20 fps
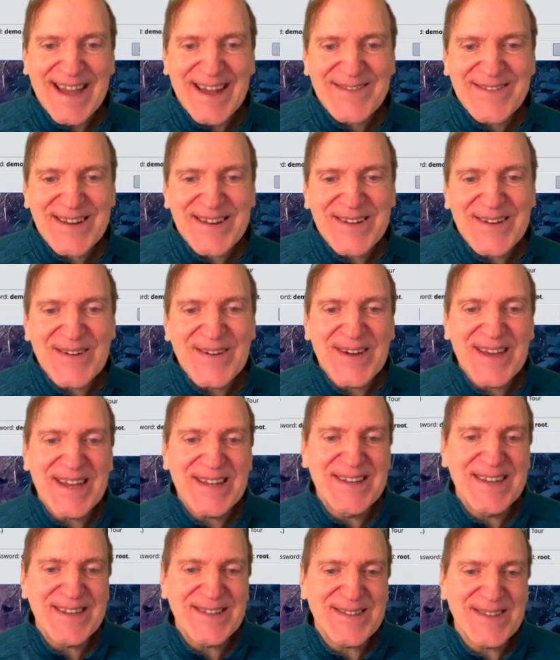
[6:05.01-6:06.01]
I'm gonna go ahead
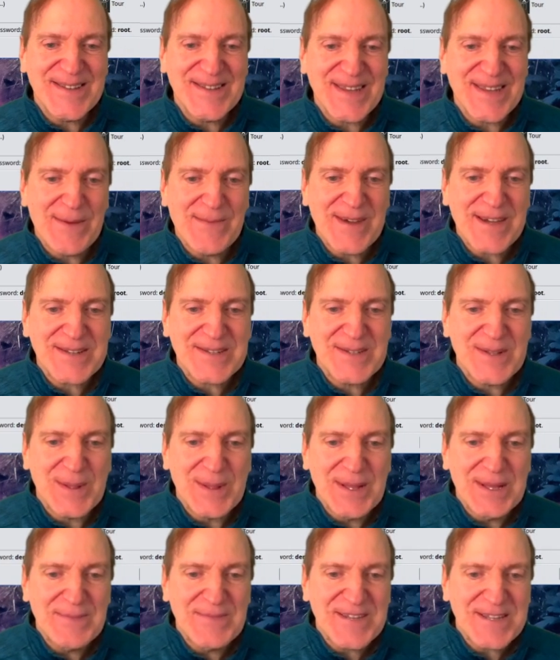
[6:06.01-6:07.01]
and hit this
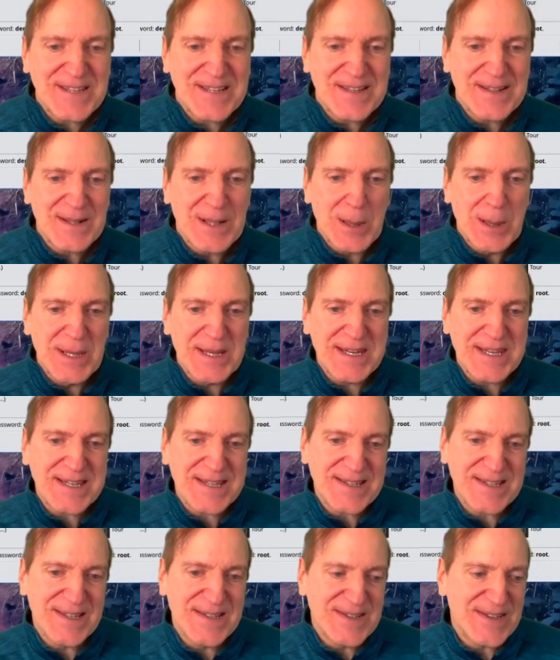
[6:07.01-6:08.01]
MX Linux
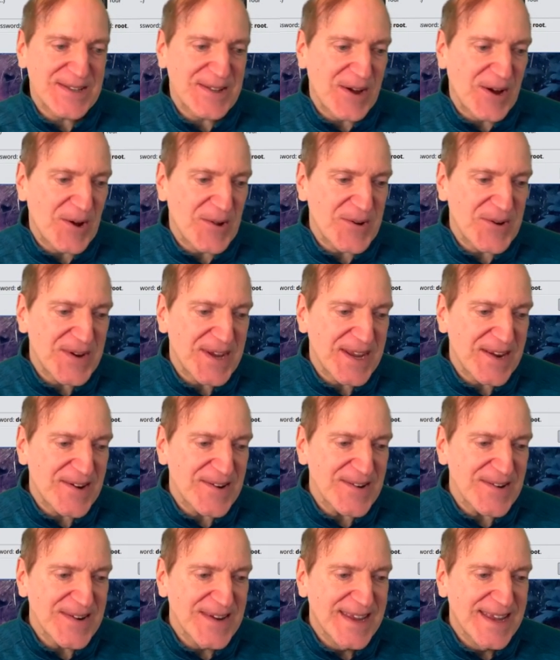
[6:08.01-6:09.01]
installer
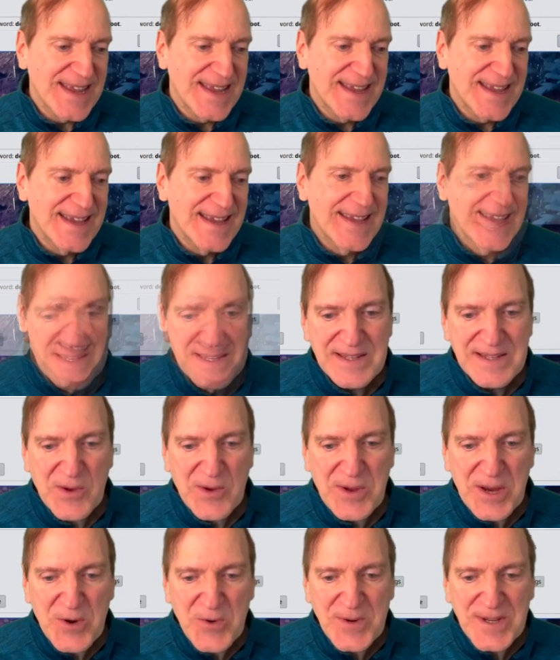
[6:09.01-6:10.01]
here. So
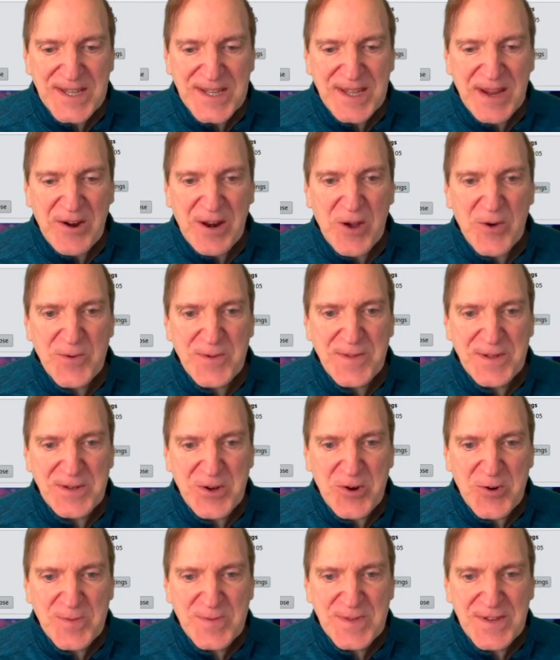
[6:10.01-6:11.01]
here we start out with the
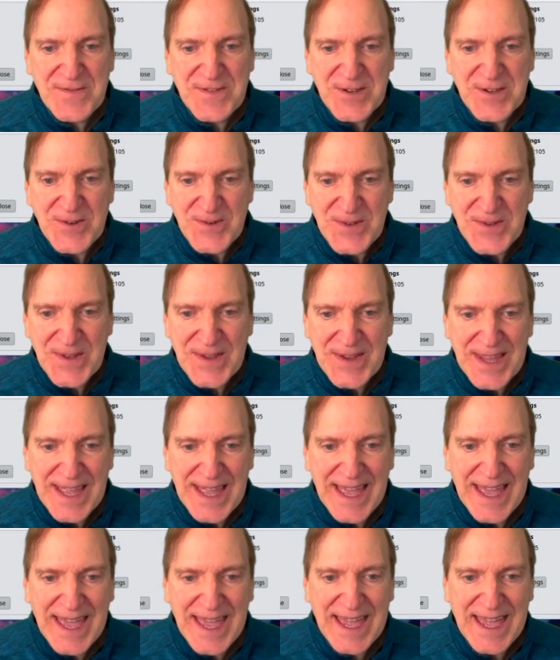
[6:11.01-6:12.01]
terms of use
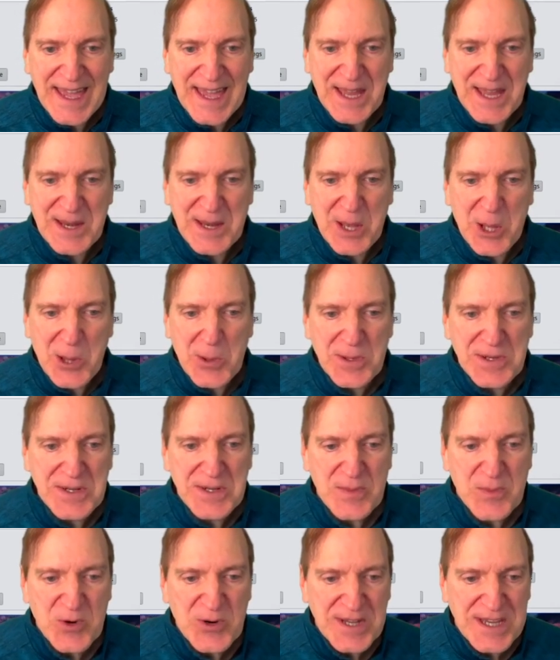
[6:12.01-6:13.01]
and it uh,
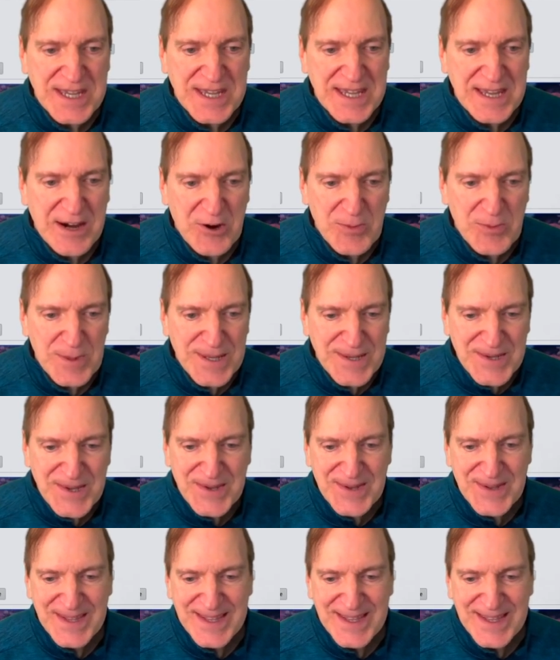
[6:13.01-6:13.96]
looks pretty harmless.